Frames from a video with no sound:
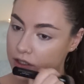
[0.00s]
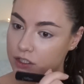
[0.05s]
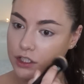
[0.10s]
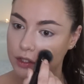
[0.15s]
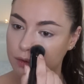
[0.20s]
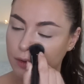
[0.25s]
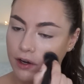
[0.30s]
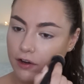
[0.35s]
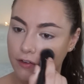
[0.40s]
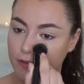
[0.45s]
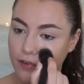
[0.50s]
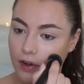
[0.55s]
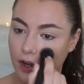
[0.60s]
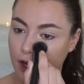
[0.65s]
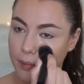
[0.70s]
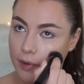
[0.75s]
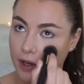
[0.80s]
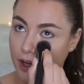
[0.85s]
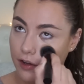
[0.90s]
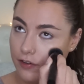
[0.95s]
duo
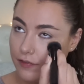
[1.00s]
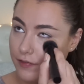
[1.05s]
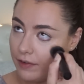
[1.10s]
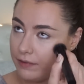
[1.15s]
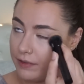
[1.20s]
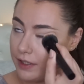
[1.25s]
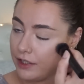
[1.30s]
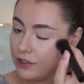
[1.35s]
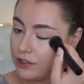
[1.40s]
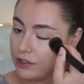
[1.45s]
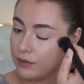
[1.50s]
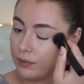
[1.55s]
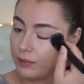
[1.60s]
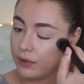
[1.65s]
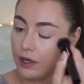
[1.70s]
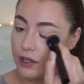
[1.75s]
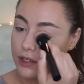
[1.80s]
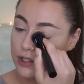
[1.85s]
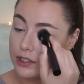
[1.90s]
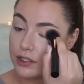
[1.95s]
fibre foundation
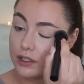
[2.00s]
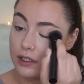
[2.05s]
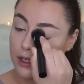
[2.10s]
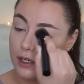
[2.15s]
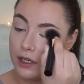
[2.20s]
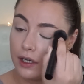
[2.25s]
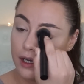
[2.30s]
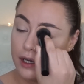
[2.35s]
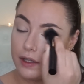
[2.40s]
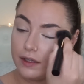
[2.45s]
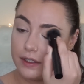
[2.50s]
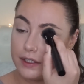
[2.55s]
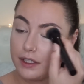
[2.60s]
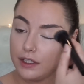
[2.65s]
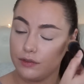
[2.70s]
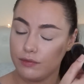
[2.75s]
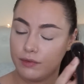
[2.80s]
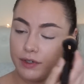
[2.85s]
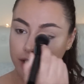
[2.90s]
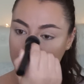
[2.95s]
brush. This
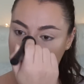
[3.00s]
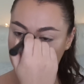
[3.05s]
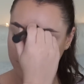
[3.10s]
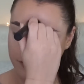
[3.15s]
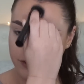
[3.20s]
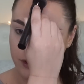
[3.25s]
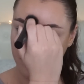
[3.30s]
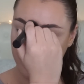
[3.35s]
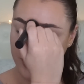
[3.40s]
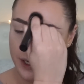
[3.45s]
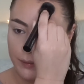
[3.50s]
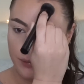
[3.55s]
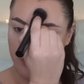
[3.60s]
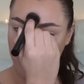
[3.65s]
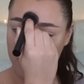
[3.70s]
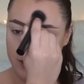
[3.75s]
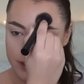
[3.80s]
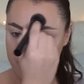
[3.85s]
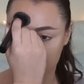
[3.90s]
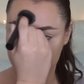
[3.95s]
is really good for cream
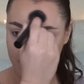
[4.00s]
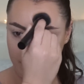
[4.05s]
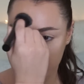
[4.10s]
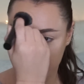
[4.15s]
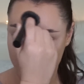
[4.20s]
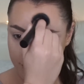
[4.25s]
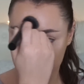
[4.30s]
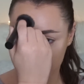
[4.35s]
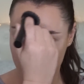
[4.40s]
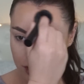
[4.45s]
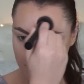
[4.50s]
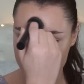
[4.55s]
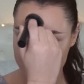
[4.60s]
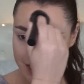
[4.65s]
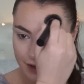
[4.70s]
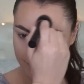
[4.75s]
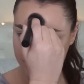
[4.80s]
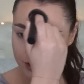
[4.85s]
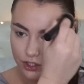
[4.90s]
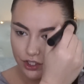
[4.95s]
products as well. If you
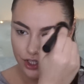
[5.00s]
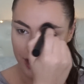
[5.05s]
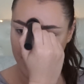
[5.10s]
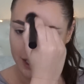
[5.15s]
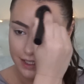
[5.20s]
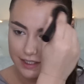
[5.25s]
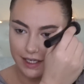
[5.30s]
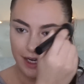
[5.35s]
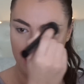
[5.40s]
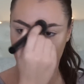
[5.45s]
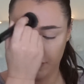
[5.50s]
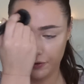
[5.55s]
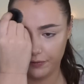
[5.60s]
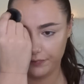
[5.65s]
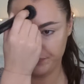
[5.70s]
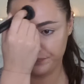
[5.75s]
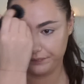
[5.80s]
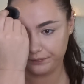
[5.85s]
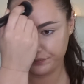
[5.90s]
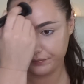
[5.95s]
guys haven't checked
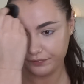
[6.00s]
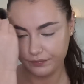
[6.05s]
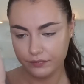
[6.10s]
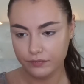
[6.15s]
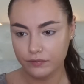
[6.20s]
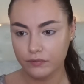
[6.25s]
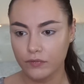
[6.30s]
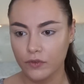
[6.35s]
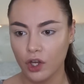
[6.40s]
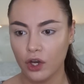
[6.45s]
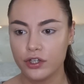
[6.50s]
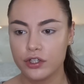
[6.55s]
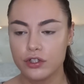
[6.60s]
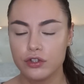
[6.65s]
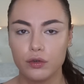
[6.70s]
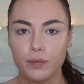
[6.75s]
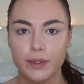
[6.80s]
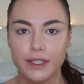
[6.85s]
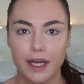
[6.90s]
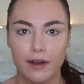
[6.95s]
out, I
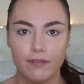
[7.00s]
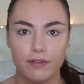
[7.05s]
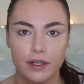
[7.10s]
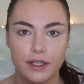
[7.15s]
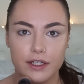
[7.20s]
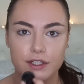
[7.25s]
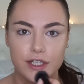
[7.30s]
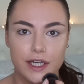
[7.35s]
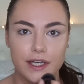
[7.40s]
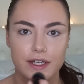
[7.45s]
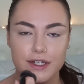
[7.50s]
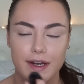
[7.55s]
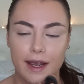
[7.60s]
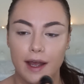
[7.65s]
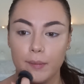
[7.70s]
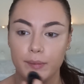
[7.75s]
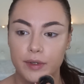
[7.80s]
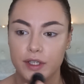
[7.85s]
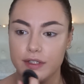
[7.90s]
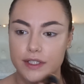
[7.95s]
just thought we'd have like a chit
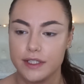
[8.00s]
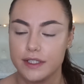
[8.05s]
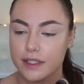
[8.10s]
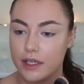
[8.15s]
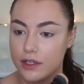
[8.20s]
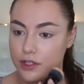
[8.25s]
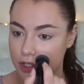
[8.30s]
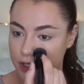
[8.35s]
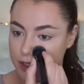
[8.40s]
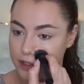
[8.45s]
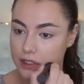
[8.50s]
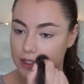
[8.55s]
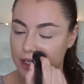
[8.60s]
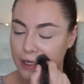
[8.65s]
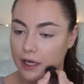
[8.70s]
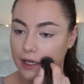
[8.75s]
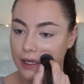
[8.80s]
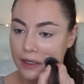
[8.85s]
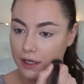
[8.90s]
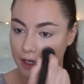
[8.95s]
chat beauty session
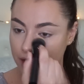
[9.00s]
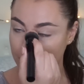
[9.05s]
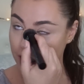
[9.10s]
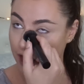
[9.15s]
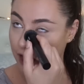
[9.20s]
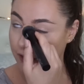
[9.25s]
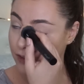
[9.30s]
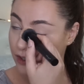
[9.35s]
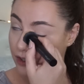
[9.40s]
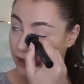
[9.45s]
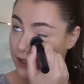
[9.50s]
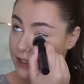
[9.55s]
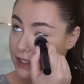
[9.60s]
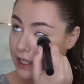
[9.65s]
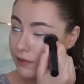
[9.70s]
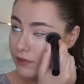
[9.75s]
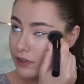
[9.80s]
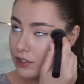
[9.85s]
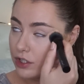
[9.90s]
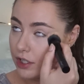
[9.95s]
today. If you guys
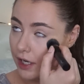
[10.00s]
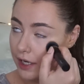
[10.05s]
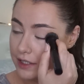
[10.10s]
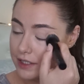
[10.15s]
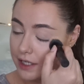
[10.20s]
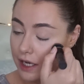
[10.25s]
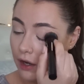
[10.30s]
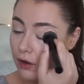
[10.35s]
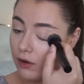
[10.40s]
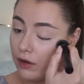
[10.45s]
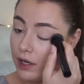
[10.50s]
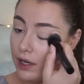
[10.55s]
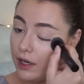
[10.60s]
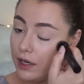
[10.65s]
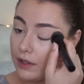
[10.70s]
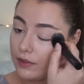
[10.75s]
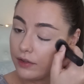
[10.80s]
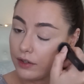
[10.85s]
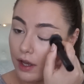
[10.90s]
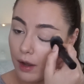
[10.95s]
haven't checked out
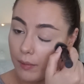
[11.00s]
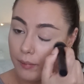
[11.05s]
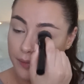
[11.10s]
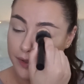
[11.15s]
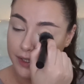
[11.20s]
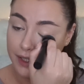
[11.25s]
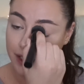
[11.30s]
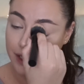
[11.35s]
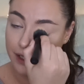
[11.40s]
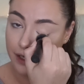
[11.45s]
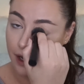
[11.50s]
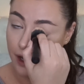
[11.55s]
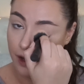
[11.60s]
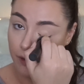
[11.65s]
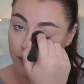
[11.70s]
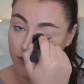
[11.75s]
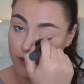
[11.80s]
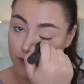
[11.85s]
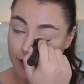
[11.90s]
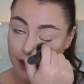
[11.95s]
the company
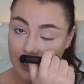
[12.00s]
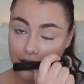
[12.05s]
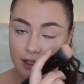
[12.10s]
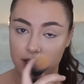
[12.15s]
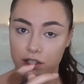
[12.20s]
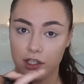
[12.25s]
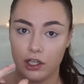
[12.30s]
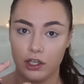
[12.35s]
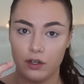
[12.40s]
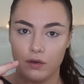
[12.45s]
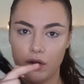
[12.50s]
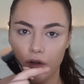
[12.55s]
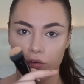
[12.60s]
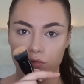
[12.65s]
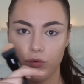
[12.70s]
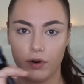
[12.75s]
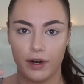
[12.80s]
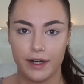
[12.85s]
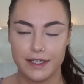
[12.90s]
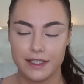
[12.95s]
Vela.Yue, I'll
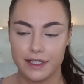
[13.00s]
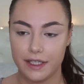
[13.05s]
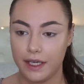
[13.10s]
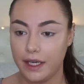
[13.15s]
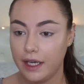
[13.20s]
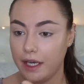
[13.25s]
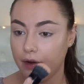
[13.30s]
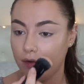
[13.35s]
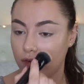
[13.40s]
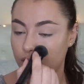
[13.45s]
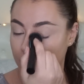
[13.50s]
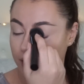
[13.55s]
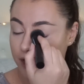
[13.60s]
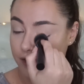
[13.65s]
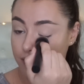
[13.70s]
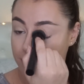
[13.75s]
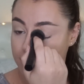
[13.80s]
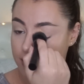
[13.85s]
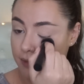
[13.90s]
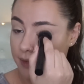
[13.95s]
write it here and I'll
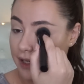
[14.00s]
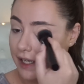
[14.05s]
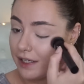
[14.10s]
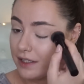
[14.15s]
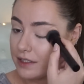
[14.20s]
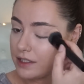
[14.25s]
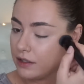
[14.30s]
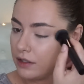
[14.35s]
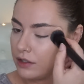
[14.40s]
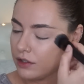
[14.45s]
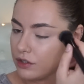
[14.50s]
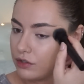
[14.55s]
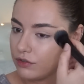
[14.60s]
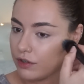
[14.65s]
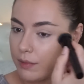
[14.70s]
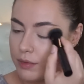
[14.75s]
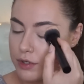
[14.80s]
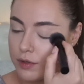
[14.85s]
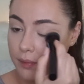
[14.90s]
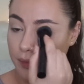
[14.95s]
leave you some links in the
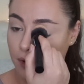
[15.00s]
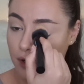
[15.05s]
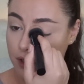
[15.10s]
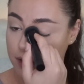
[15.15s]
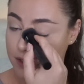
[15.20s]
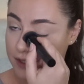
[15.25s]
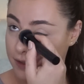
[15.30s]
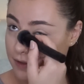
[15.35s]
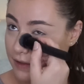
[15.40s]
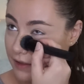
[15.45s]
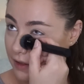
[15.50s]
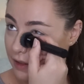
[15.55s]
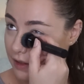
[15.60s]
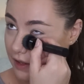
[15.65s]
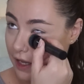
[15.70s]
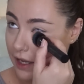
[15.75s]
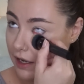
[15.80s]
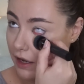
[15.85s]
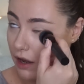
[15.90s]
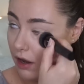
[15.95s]
description box.
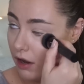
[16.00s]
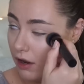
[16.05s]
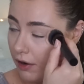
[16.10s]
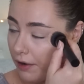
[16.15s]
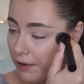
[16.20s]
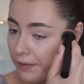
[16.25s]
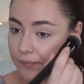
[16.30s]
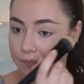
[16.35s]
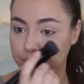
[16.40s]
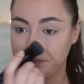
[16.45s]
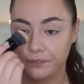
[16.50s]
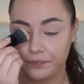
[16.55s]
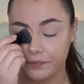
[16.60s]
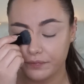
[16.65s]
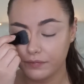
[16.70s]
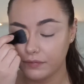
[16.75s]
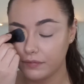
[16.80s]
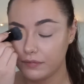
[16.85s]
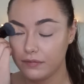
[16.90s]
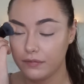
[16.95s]
They are
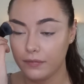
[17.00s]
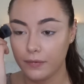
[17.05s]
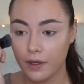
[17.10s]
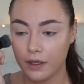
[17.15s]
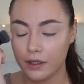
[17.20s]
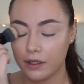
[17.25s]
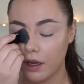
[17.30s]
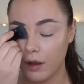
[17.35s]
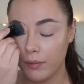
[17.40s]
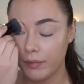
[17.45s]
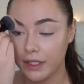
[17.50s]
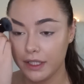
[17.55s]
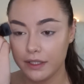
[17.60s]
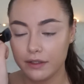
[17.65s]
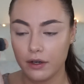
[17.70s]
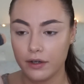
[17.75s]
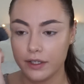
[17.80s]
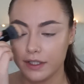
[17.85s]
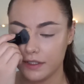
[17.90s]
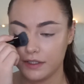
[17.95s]
a company
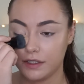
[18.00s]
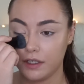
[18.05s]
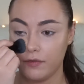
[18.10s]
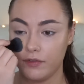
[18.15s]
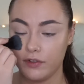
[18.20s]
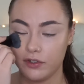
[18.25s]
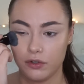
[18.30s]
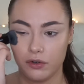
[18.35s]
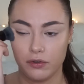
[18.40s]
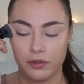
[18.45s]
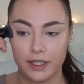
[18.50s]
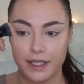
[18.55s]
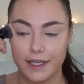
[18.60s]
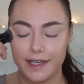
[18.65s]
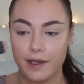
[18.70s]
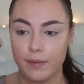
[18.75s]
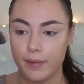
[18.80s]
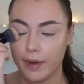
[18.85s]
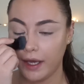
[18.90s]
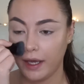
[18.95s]
that I discovered on
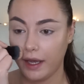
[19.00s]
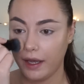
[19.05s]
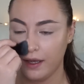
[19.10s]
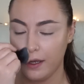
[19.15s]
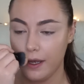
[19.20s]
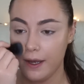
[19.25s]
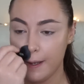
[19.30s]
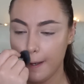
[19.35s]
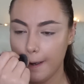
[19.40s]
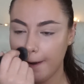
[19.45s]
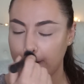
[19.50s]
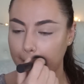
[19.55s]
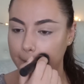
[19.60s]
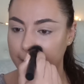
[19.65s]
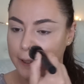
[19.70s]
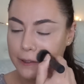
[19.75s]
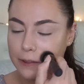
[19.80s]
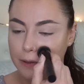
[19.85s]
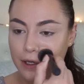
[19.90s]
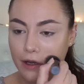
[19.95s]
eBay
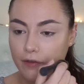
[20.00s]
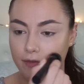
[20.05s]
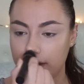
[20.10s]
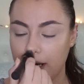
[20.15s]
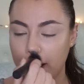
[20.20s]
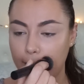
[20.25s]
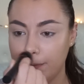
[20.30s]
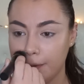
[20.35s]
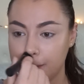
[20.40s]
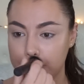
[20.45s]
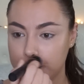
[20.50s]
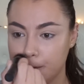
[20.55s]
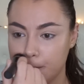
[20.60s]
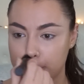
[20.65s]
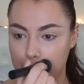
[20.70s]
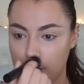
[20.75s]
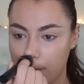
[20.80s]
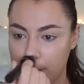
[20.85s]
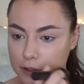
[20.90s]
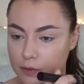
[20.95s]
and they do have an Amazon
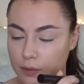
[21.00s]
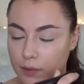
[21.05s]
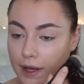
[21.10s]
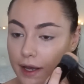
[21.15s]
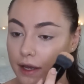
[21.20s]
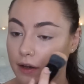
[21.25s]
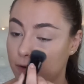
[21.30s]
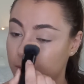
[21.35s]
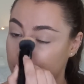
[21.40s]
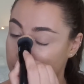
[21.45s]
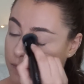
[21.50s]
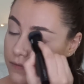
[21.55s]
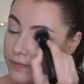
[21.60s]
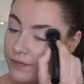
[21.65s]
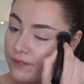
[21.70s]
shop as well.